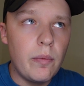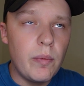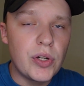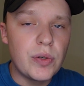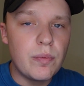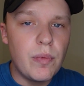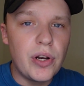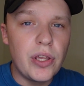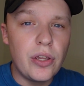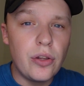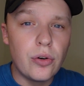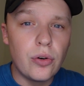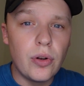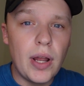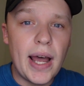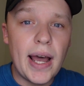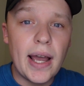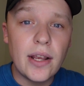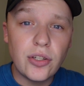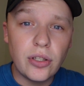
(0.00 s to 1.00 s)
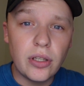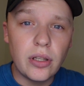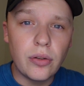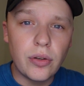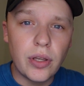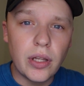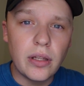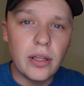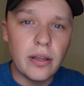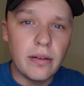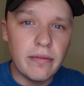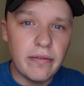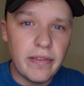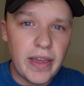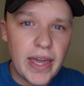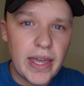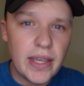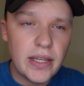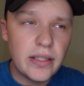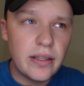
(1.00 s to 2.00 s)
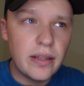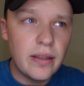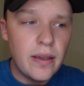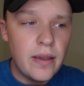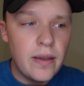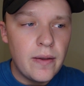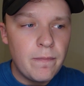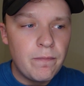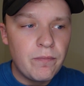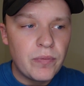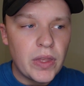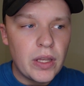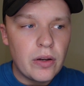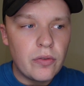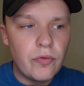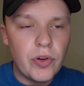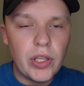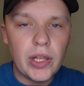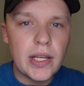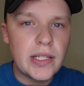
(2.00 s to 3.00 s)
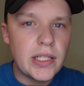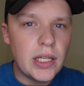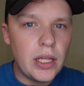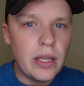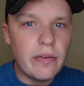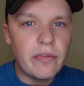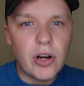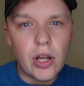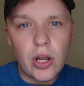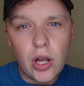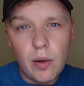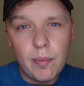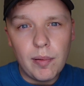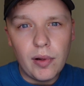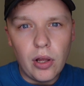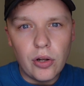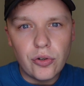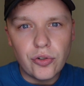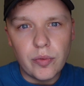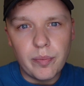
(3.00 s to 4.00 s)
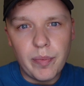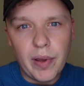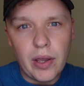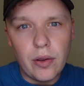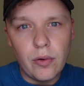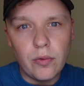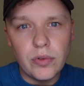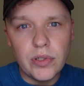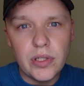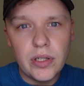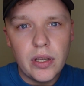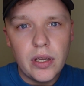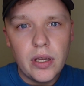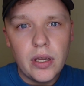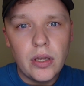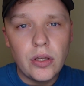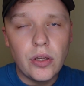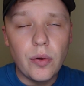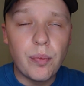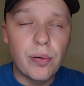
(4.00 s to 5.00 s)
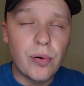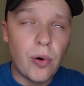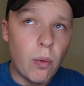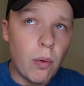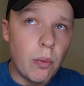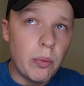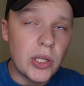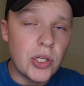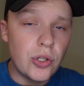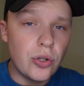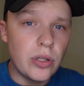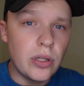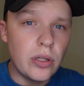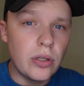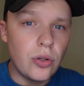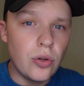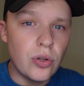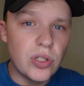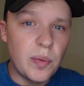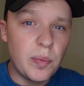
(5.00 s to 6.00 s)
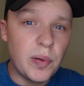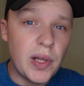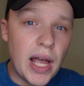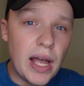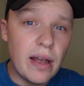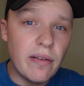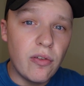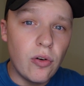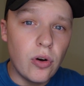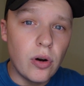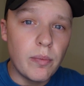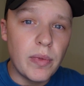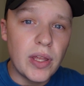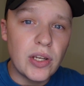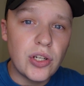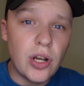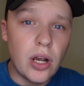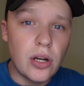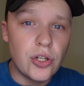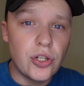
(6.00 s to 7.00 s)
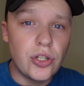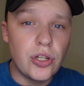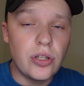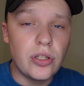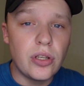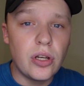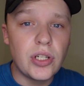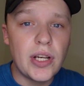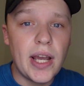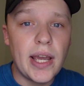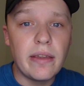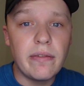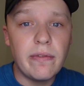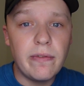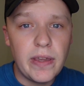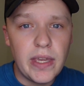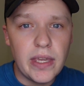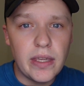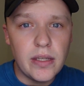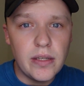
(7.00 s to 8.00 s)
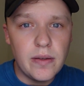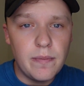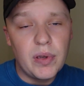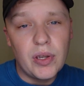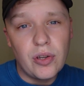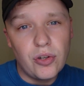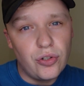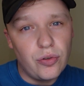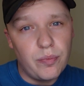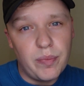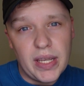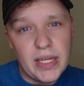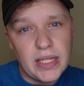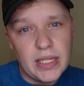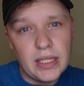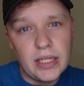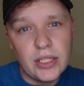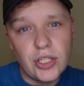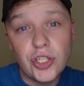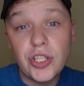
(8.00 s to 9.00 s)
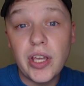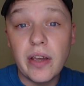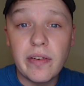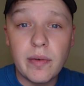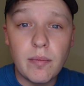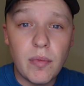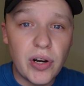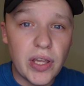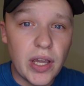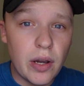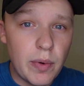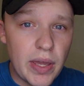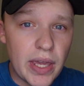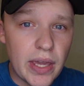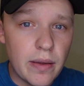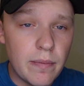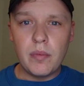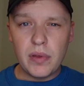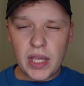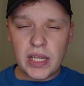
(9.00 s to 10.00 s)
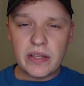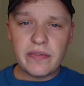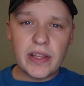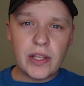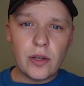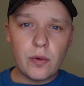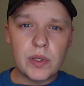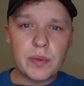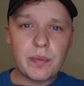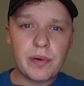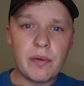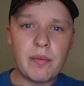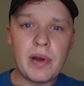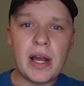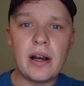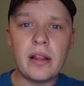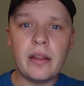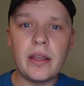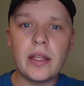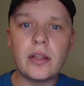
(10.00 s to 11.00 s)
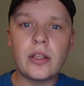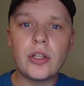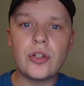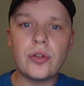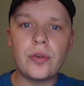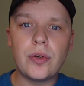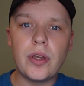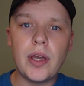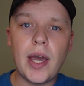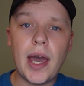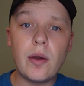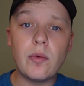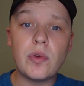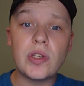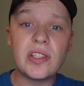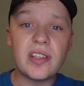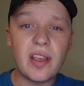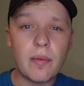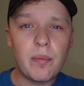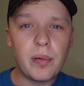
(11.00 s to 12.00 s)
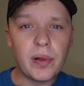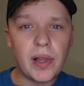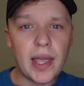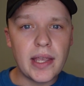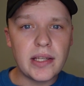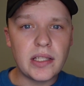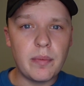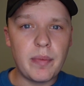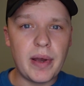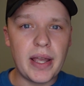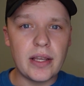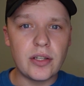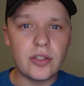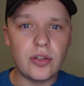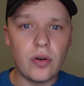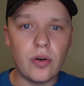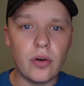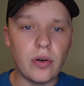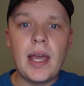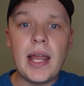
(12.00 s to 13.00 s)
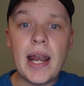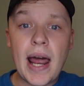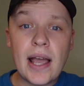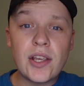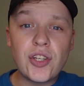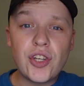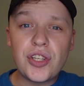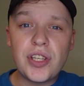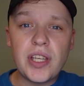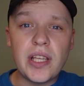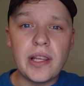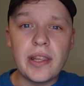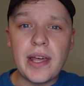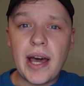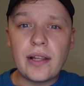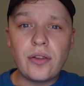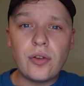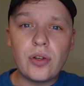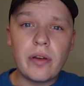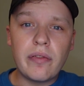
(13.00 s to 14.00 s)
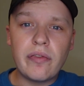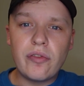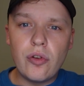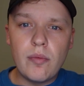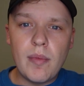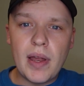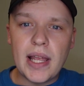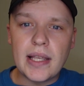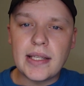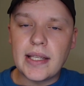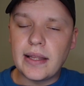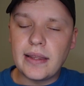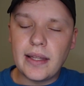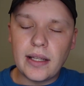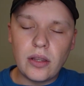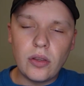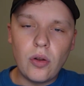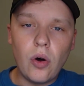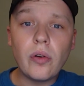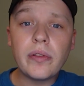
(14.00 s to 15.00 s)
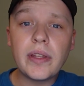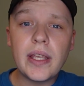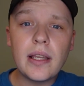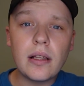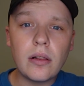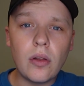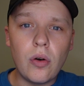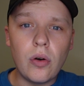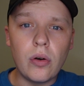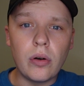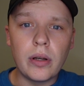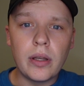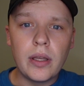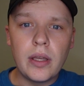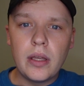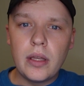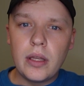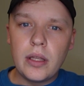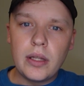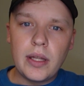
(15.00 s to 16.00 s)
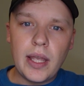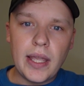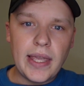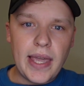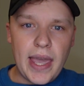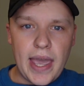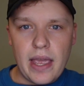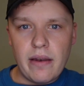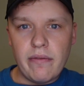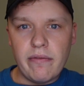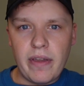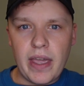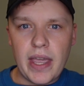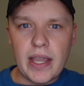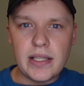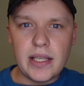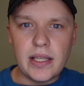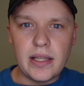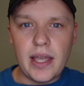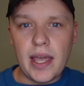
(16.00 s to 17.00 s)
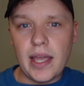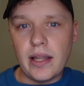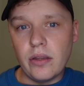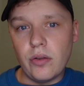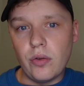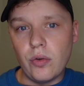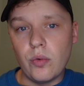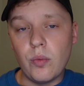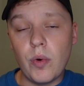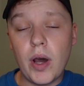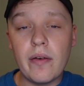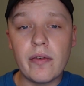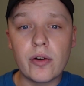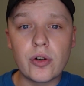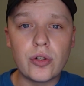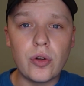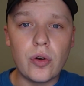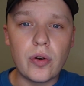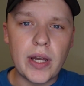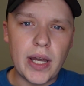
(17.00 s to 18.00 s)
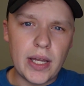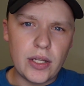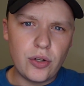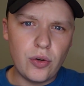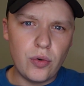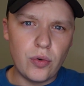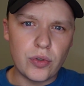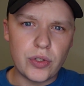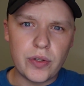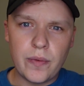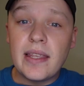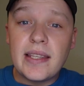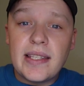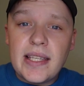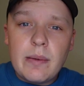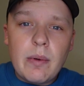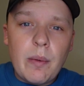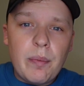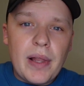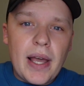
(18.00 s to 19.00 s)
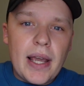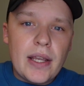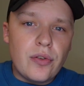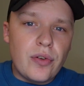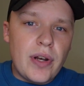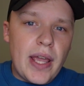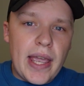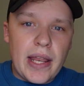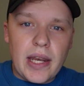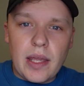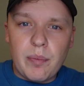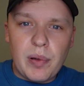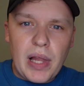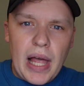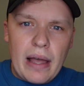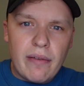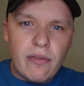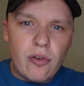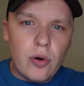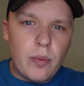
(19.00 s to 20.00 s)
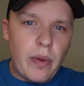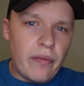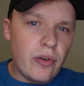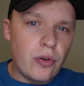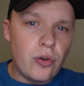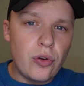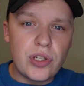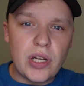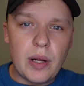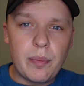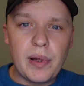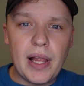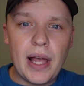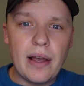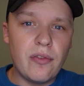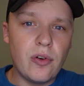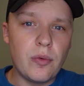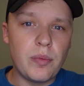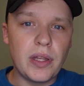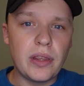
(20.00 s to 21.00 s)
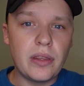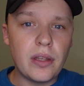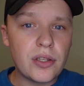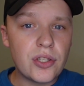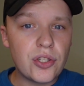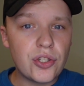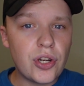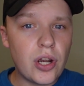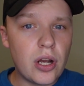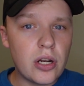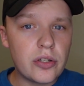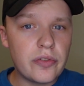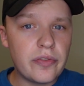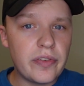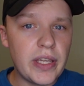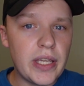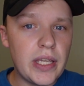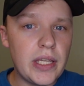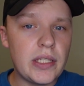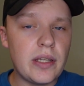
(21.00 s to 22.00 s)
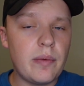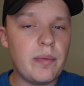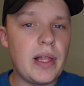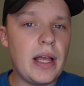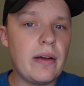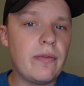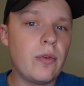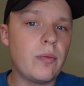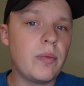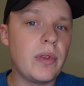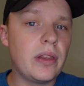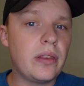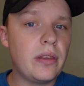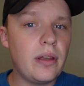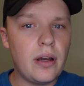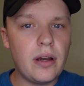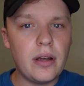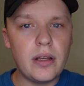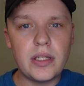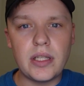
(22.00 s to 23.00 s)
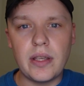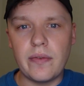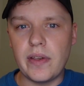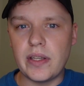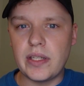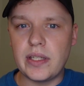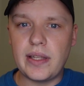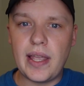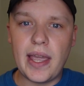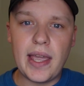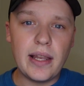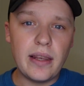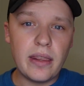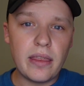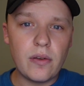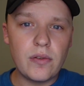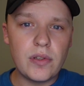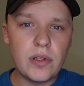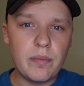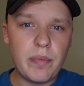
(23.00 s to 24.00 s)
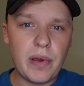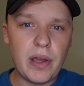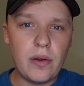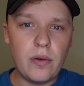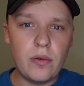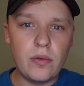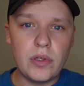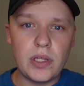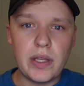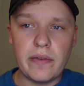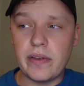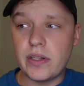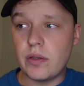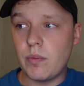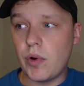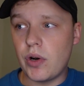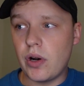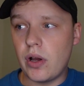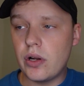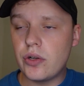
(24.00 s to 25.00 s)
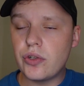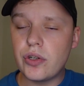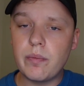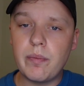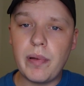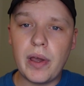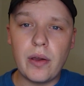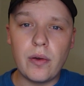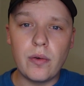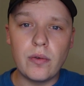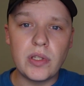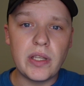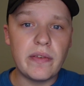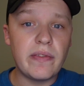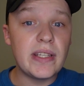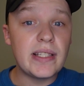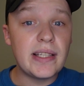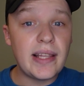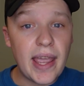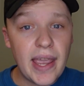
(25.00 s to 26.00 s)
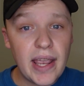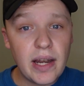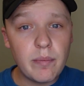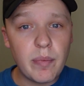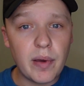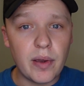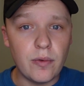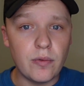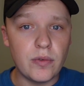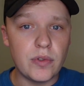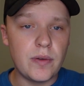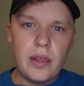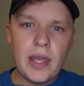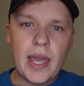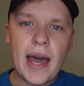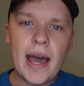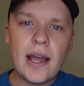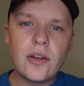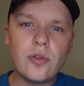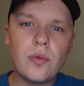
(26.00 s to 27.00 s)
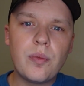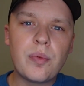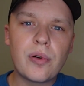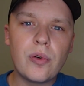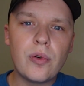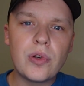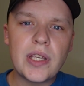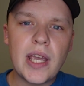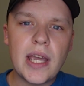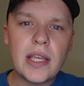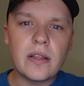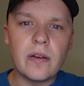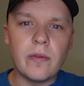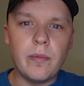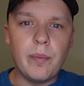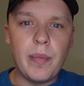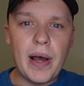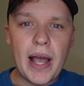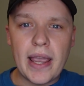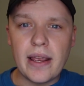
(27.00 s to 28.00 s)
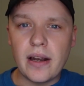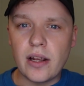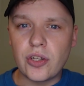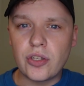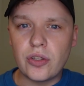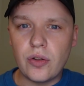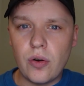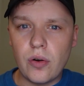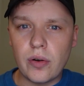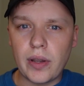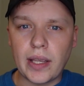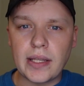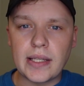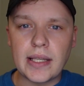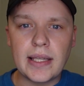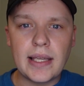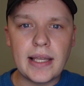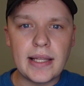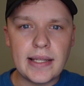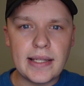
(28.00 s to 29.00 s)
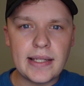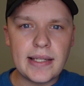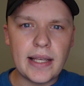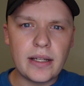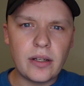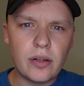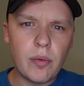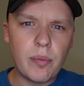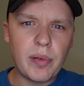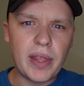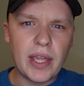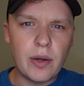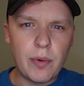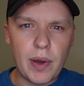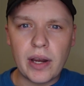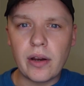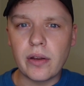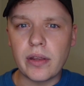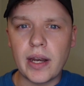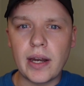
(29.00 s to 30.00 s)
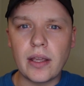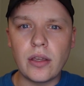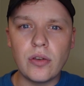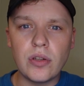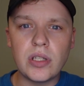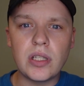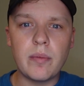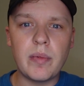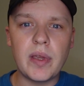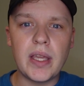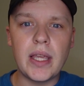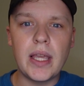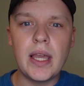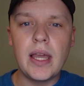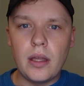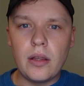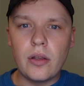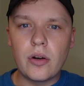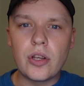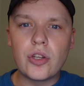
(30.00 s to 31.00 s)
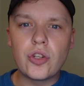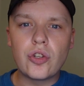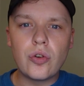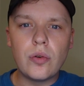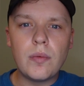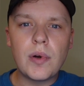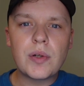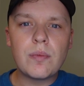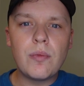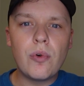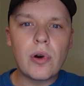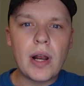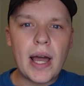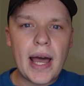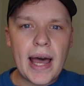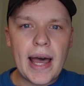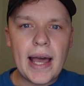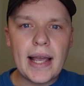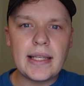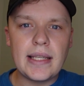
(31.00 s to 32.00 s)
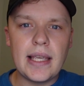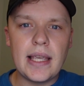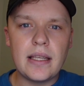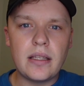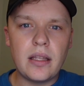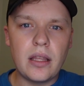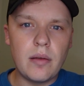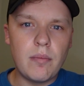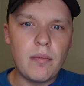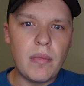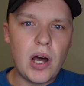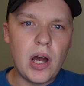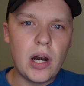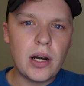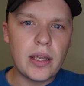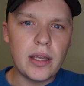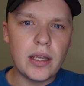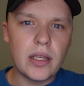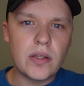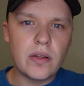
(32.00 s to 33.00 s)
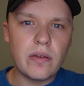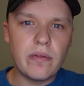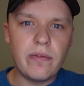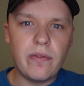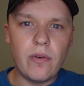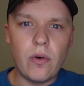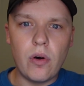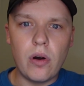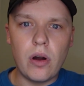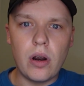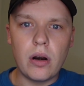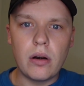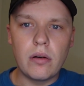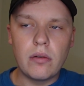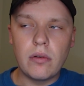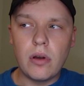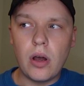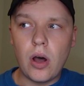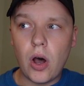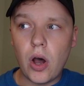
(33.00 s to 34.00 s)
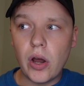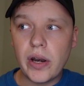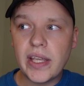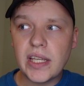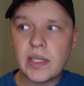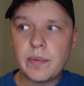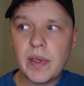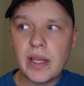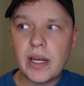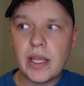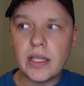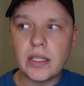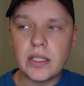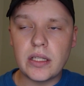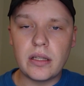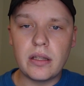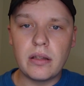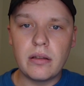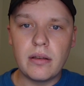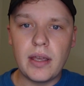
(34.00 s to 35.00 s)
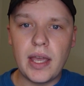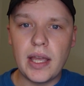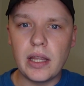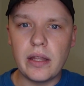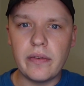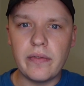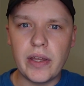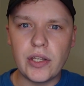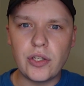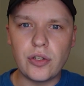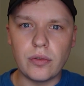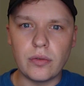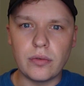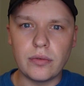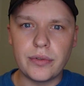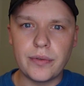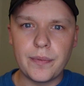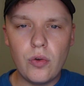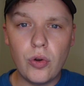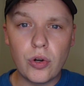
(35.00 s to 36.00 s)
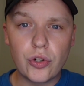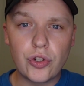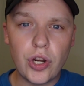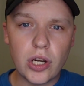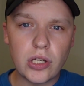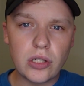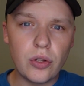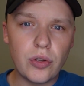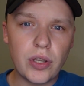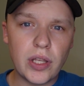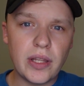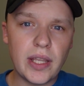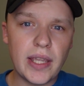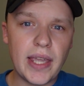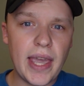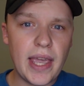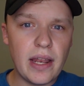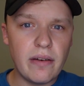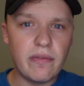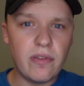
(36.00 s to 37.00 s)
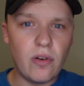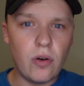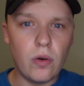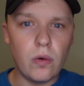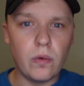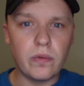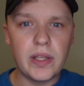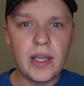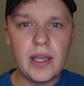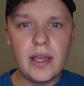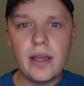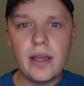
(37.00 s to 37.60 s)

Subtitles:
much money you're actually looking to invest. Realistically, for a couple £100, you probably shouldn't use a platform that charges you such high fees, because you're basically just giving money away. But this video was primarily to show you how simple it is to buy a stock, and as you've seen, that took a few minutes. It did not take long to get invested into whatever stock I chose. The same applies on any platform. If you're using a platform that doesn't charge fees, a platform that does, if it's £10,000, if it's £100, if it's £10, the actual process of buying a stock is considerably quicker than it used to be, and there is so much more access to the market for unexperienced individuals who are just looking to get involved,